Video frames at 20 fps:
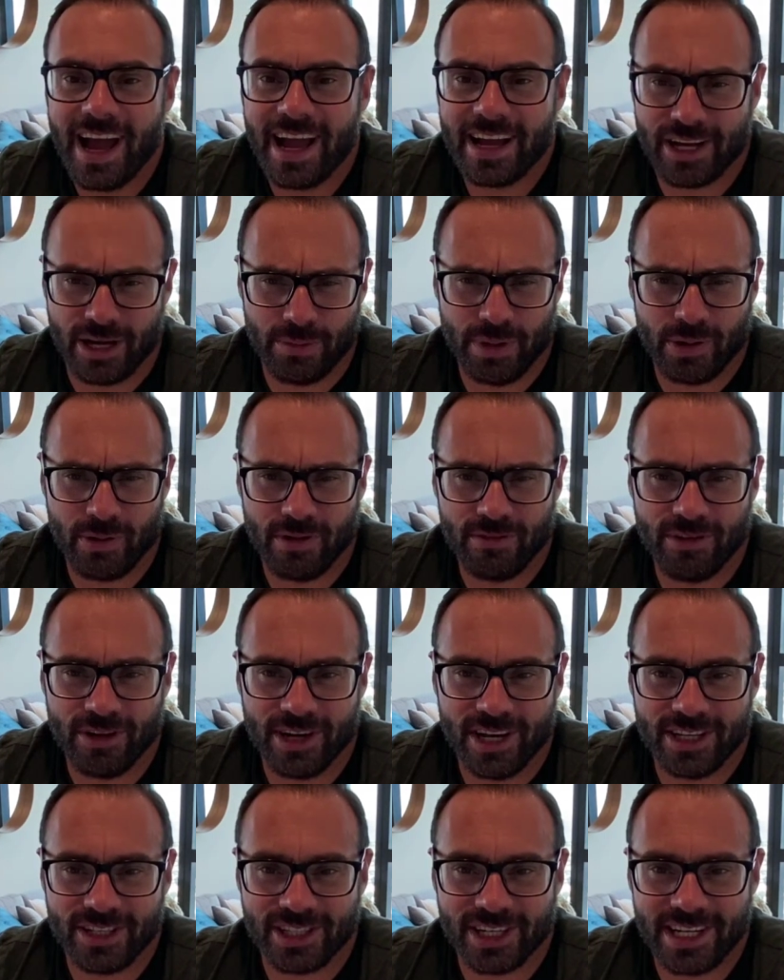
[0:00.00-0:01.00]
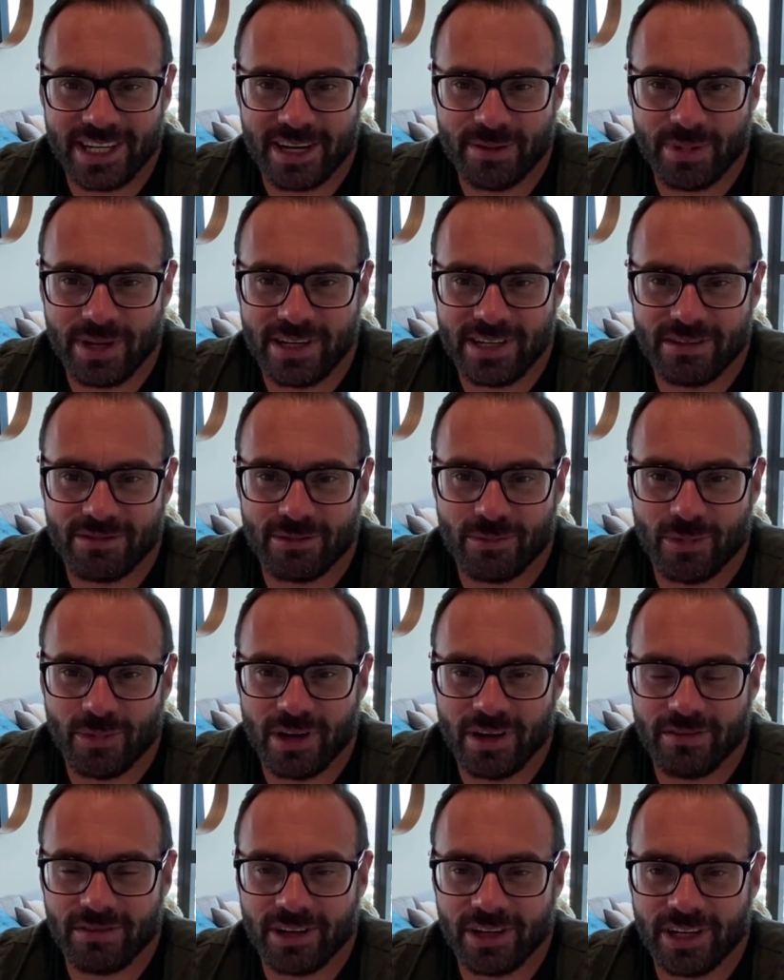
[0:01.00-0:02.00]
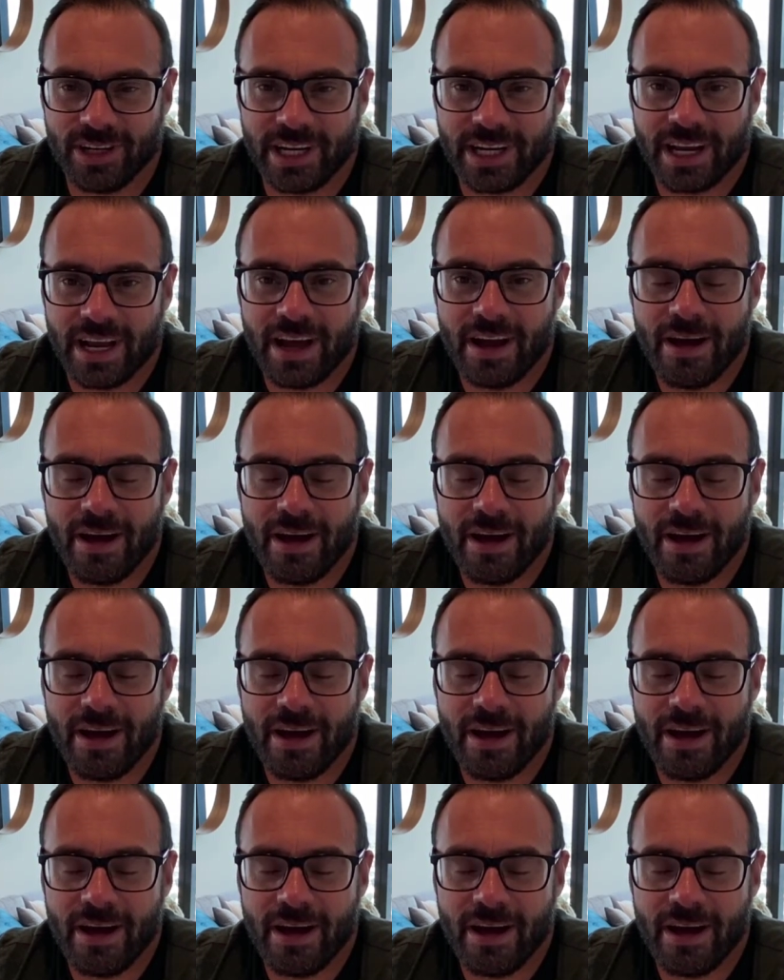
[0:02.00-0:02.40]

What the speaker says: It could be quite fun, actually. It could be a different way of learning.